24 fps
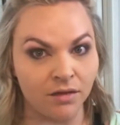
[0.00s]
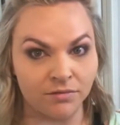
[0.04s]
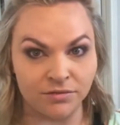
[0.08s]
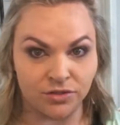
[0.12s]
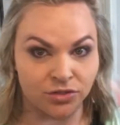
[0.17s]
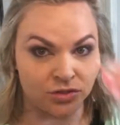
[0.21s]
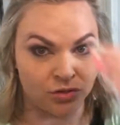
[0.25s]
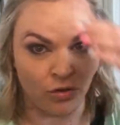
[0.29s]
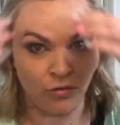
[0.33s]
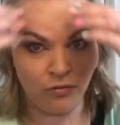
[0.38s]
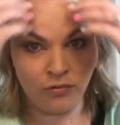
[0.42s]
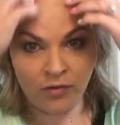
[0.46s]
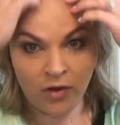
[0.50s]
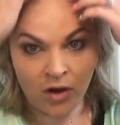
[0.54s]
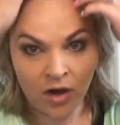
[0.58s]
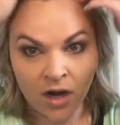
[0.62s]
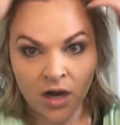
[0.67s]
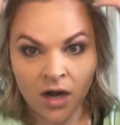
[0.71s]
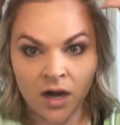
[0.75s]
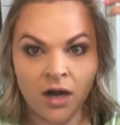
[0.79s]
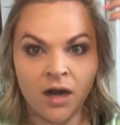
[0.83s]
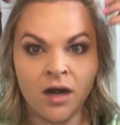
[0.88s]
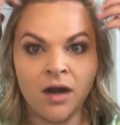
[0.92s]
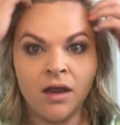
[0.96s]
So
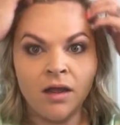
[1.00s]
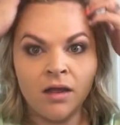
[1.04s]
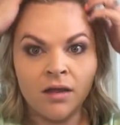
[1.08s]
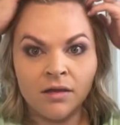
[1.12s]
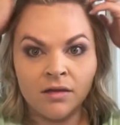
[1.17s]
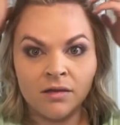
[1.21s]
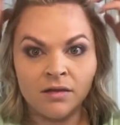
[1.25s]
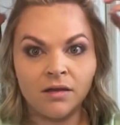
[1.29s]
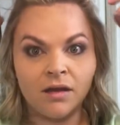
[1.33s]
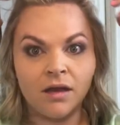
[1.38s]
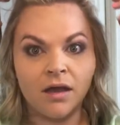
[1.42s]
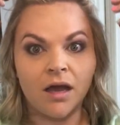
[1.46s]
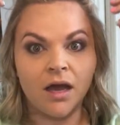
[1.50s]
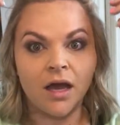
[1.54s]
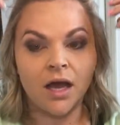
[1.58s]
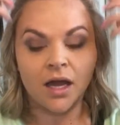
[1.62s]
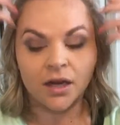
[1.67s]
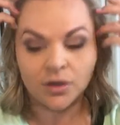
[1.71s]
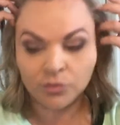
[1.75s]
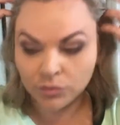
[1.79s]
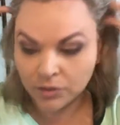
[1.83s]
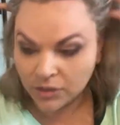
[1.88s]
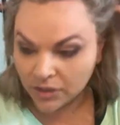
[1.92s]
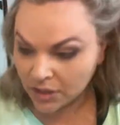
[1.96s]
far, I
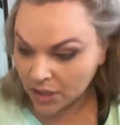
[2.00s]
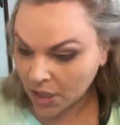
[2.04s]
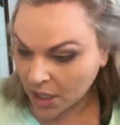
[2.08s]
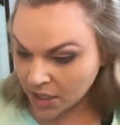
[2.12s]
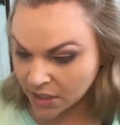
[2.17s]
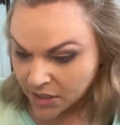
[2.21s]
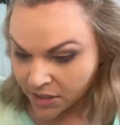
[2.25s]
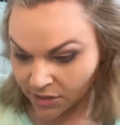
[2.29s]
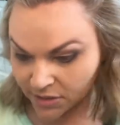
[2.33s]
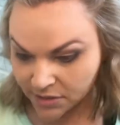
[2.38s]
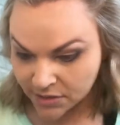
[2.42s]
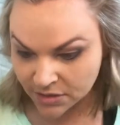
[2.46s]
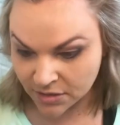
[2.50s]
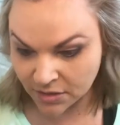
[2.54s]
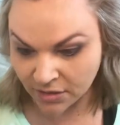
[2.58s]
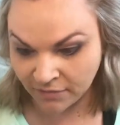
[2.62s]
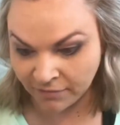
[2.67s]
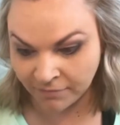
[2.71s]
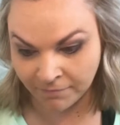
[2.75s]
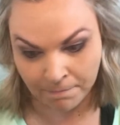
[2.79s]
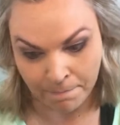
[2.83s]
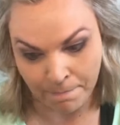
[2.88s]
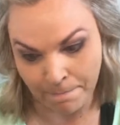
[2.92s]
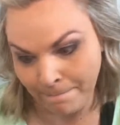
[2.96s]
really like this stuff.
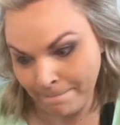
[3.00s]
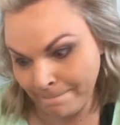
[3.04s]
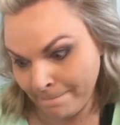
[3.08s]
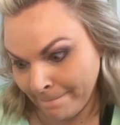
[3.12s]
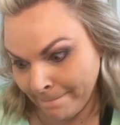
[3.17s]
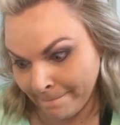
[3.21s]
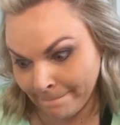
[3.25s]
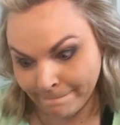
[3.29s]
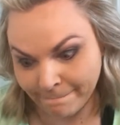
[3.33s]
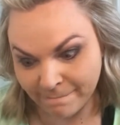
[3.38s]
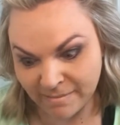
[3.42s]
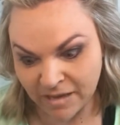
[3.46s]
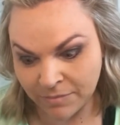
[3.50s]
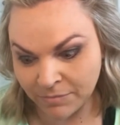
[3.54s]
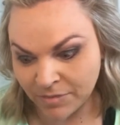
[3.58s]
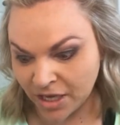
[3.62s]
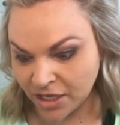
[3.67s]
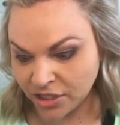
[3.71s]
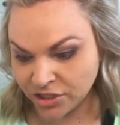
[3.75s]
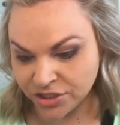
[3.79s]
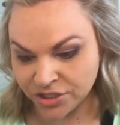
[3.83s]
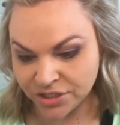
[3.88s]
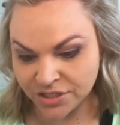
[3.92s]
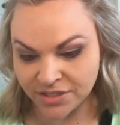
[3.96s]
I'm
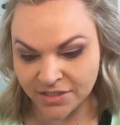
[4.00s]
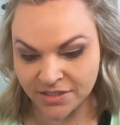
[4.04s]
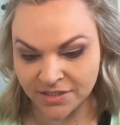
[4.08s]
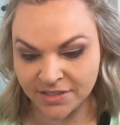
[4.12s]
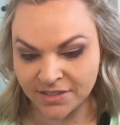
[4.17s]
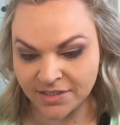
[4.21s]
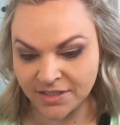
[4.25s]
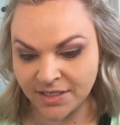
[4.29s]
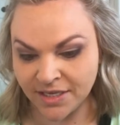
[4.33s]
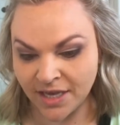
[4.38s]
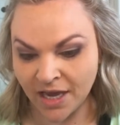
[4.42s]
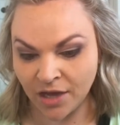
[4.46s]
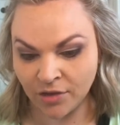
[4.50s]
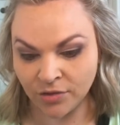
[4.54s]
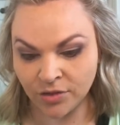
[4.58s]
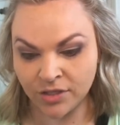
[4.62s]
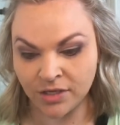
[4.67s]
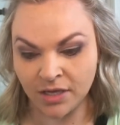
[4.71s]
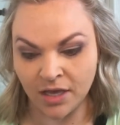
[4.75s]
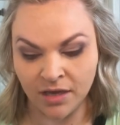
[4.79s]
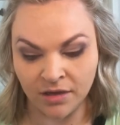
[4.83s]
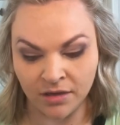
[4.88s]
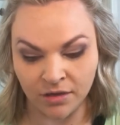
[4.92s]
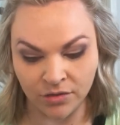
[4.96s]
anxious to see how the
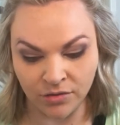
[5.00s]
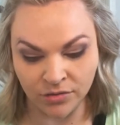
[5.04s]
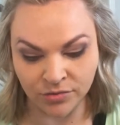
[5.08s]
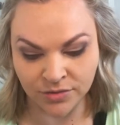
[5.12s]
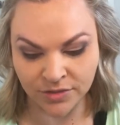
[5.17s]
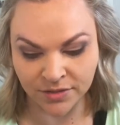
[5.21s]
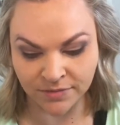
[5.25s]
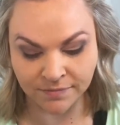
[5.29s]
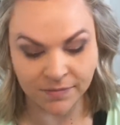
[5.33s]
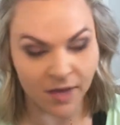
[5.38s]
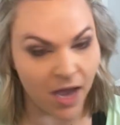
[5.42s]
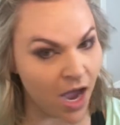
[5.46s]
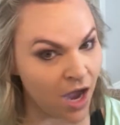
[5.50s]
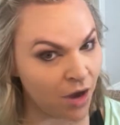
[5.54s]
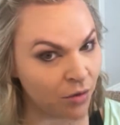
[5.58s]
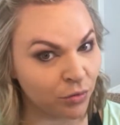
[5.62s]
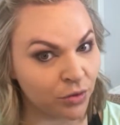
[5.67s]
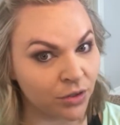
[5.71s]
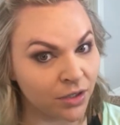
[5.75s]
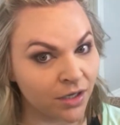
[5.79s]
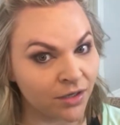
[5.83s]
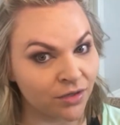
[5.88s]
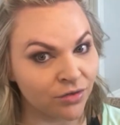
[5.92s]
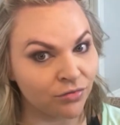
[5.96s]
day goes. I will
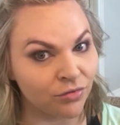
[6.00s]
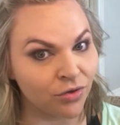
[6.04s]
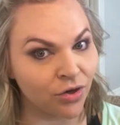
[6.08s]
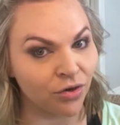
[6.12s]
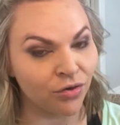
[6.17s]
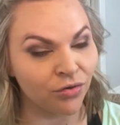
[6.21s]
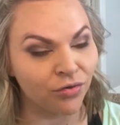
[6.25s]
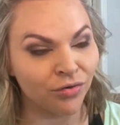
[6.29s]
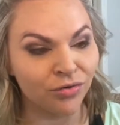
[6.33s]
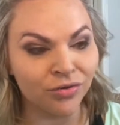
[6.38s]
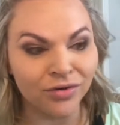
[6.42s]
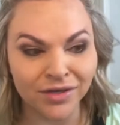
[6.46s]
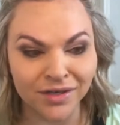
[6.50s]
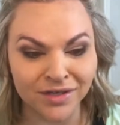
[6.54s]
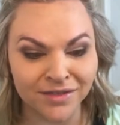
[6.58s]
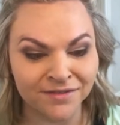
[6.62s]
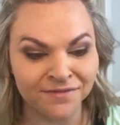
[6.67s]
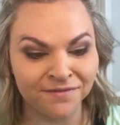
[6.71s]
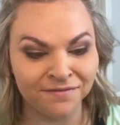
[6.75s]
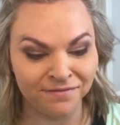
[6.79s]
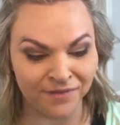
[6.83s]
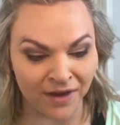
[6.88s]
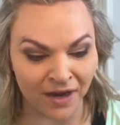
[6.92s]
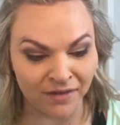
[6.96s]
let you know, because
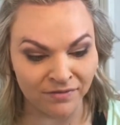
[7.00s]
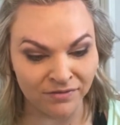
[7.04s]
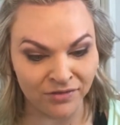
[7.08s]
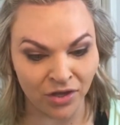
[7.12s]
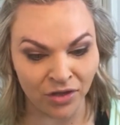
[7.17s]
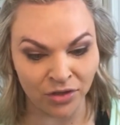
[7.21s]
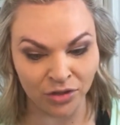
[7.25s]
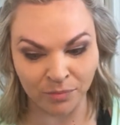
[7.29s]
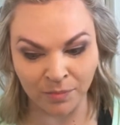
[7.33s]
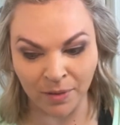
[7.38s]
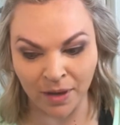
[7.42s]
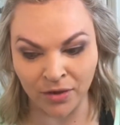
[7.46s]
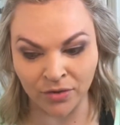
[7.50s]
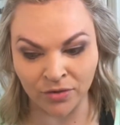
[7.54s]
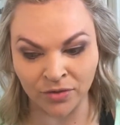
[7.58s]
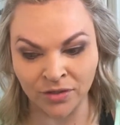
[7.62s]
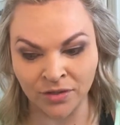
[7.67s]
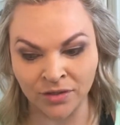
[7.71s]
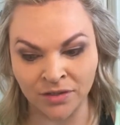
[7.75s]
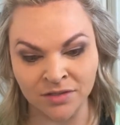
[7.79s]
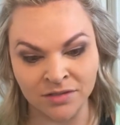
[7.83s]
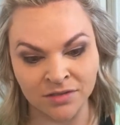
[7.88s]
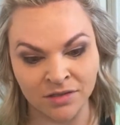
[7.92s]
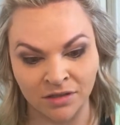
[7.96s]
$5 powder
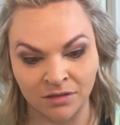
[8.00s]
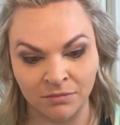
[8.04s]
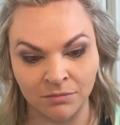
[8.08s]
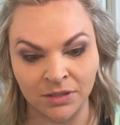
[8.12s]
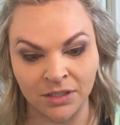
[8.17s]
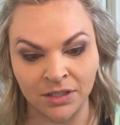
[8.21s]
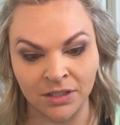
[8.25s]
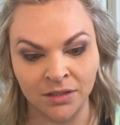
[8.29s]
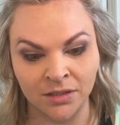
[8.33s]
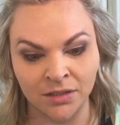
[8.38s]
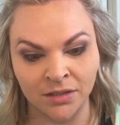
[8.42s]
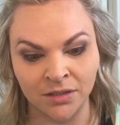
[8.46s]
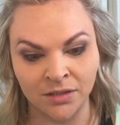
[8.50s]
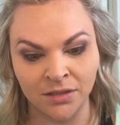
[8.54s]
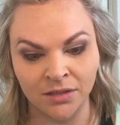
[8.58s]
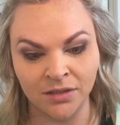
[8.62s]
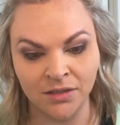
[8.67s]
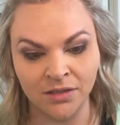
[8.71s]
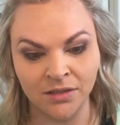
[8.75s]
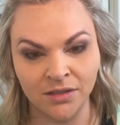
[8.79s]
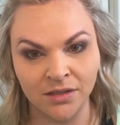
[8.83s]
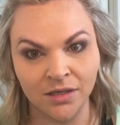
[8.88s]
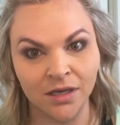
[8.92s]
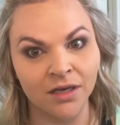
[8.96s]
is gonna be
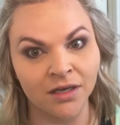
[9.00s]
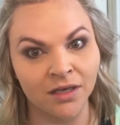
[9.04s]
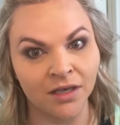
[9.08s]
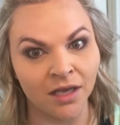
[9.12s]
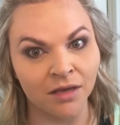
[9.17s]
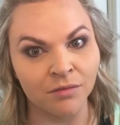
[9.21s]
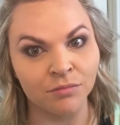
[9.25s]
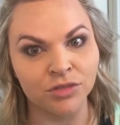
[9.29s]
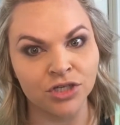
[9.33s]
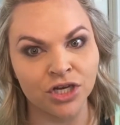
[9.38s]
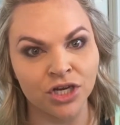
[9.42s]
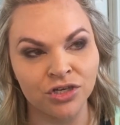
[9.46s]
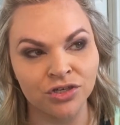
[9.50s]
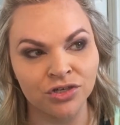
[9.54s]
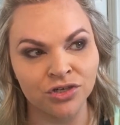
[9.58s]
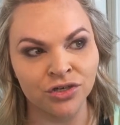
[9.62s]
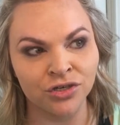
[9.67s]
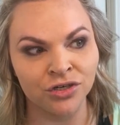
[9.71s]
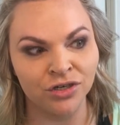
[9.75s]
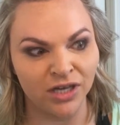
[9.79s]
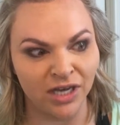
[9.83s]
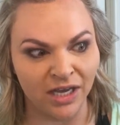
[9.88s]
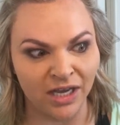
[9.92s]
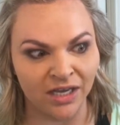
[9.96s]
a game changer.
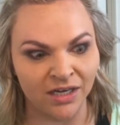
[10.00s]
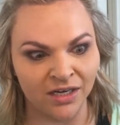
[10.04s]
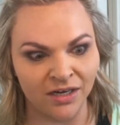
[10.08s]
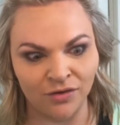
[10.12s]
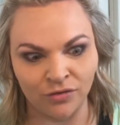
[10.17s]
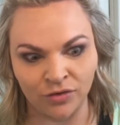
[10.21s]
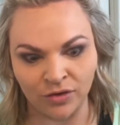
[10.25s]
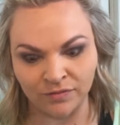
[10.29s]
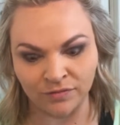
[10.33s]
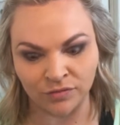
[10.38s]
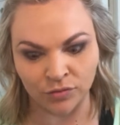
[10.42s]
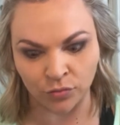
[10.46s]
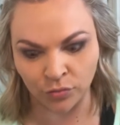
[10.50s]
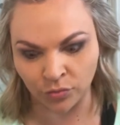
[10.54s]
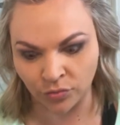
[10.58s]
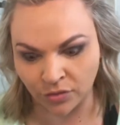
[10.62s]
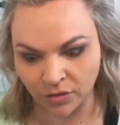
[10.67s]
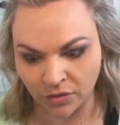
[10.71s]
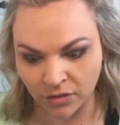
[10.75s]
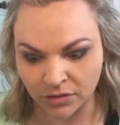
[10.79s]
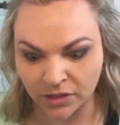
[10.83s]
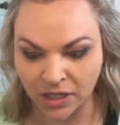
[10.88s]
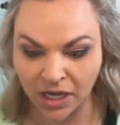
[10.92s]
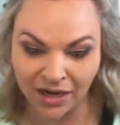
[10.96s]
And I don't have to order it
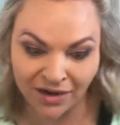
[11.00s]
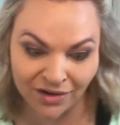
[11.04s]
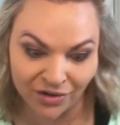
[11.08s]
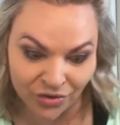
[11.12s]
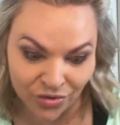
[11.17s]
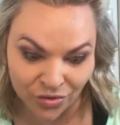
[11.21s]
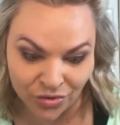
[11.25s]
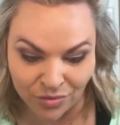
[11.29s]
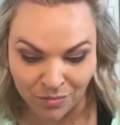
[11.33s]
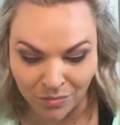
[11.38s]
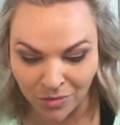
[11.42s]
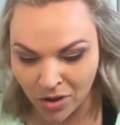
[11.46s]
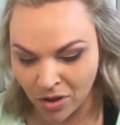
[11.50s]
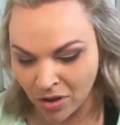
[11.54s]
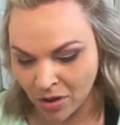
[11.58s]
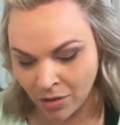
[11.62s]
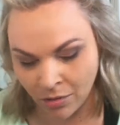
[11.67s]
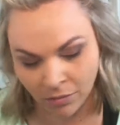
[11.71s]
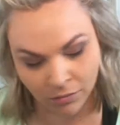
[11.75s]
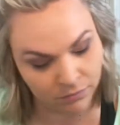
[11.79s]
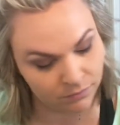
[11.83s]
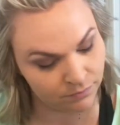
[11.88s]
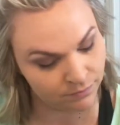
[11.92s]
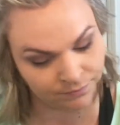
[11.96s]
online or go to the
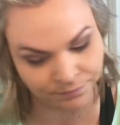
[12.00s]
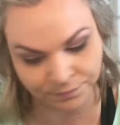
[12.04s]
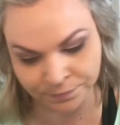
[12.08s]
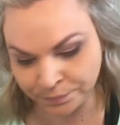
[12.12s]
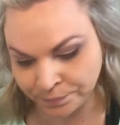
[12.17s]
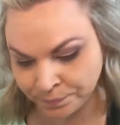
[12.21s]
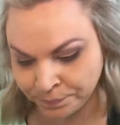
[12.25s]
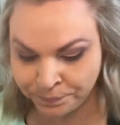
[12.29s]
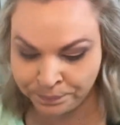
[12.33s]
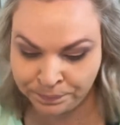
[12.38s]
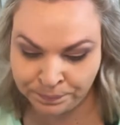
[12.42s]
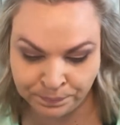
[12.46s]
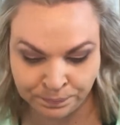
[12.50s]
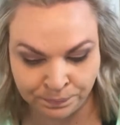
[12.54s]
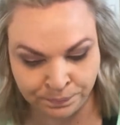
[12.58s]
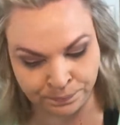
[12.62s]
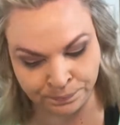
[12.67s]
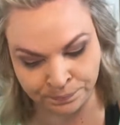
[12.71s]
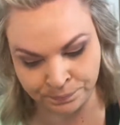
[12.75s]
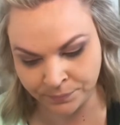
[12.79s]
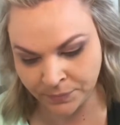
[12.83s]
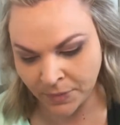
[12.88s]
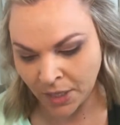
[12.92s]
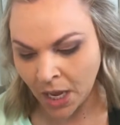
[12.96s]
mall.
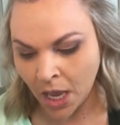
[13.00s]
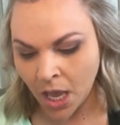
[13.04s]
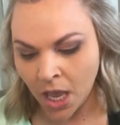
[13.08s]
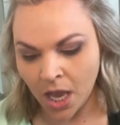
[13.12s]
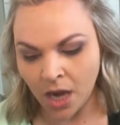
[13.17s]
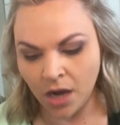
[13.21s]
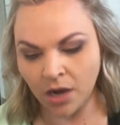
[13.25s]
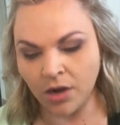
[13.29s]
All